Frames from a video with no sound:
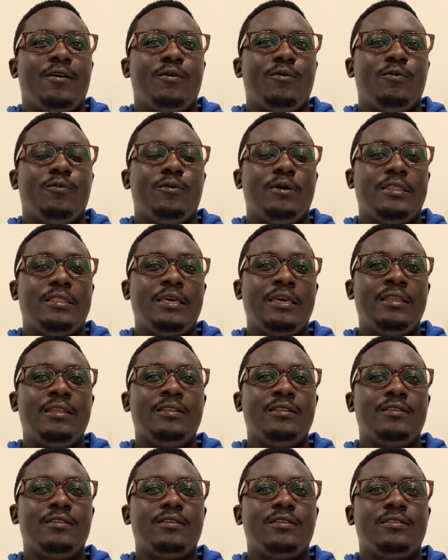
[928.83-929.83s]

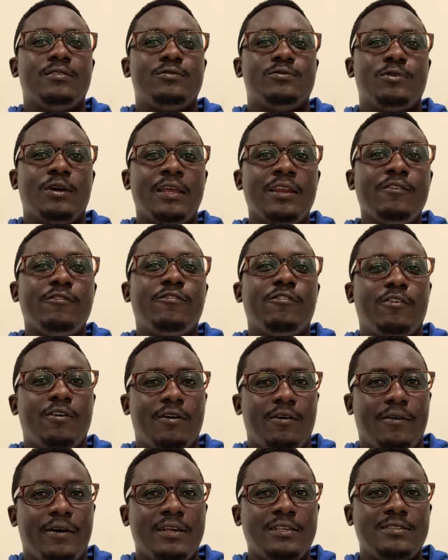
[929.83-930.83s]
Within 24
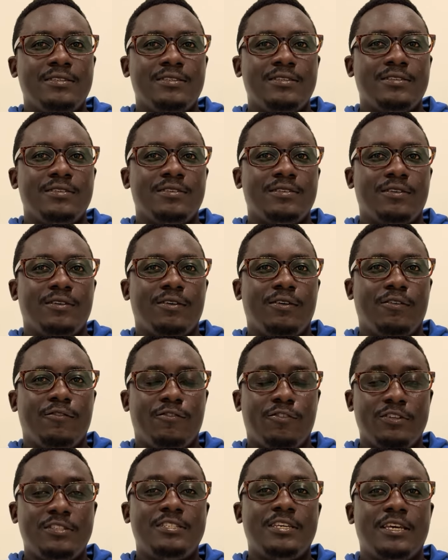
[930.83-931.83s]
hours or
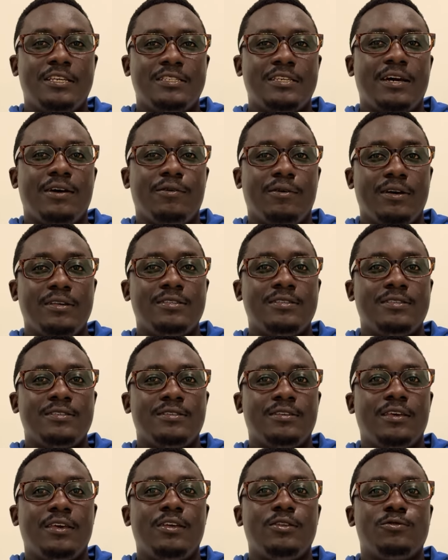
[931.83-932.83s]
48 hours,
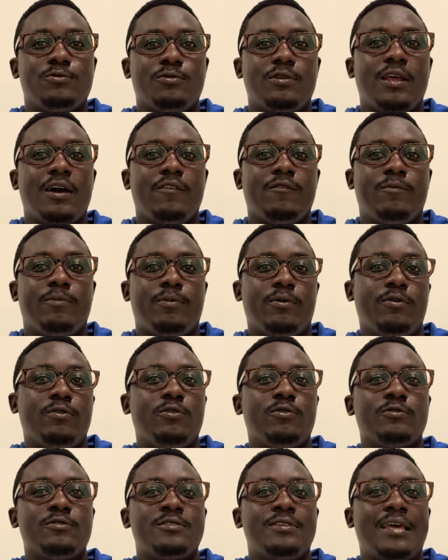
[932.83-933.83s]
it would have
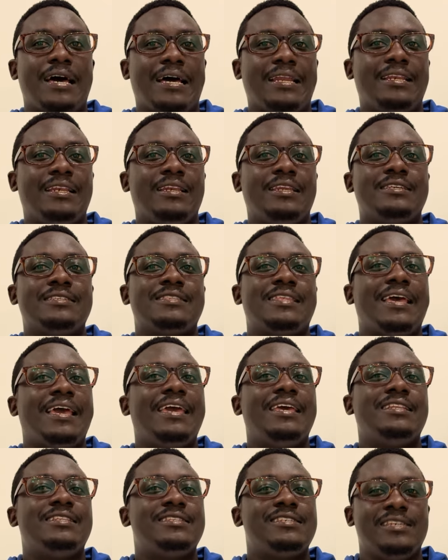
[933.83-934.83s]
produced at least
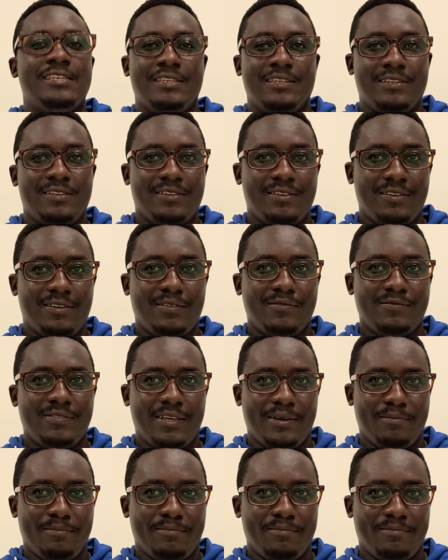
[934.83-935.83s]
18 of them.